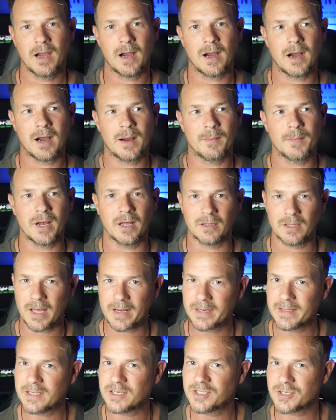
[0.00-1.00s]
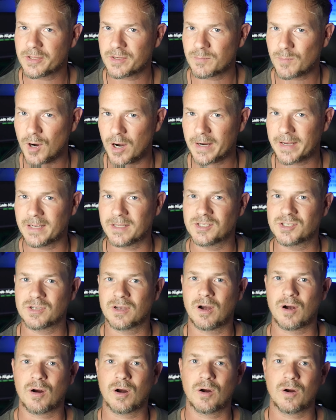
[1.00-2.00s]
A lot of these other
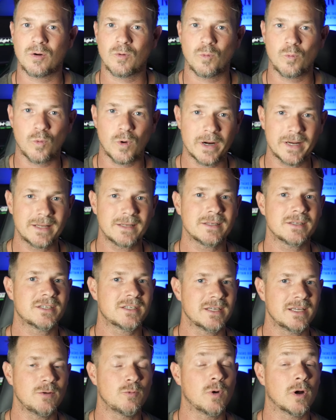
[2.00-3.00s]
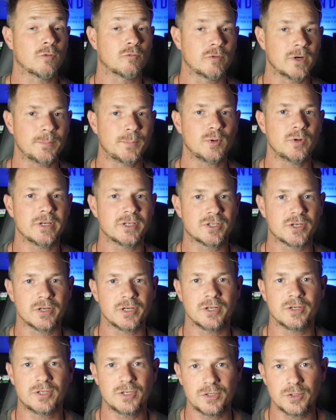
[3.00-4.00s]
markets are wanting to see what Ripple is going
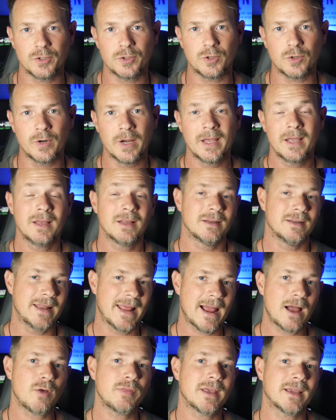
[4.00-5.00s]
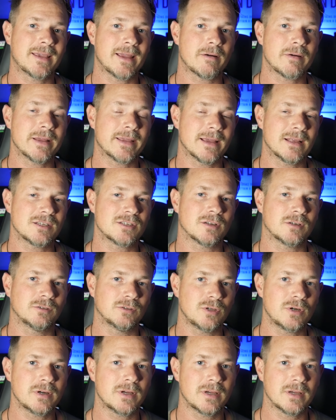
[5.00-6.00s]
to do now that Gary Gensler
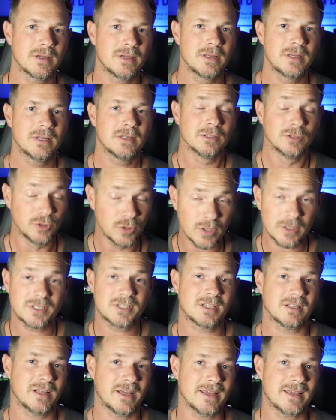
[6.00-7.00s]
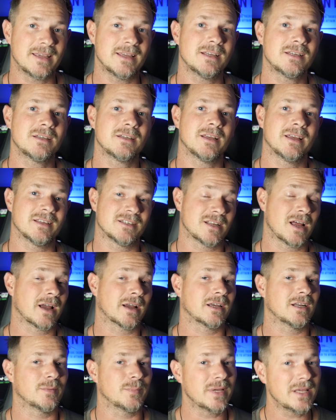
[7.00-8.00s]
looks like he is not
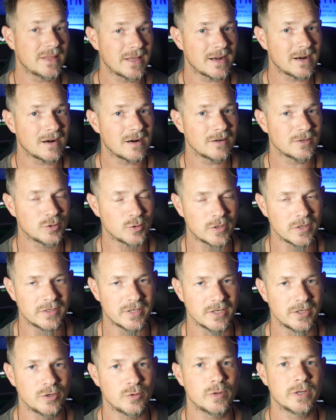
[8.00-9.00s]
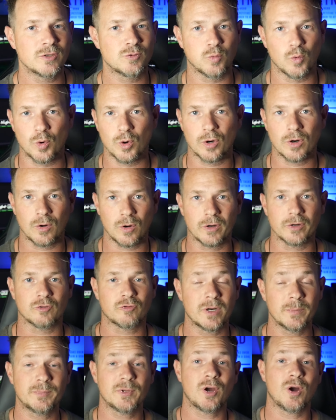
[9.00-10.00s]
going to be there to continue his war on
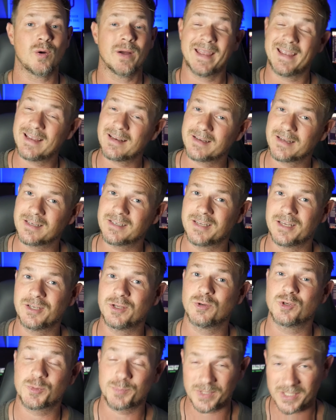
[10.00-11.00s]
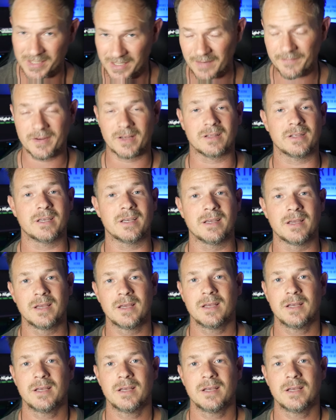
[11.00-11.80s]
crypto and continue specifically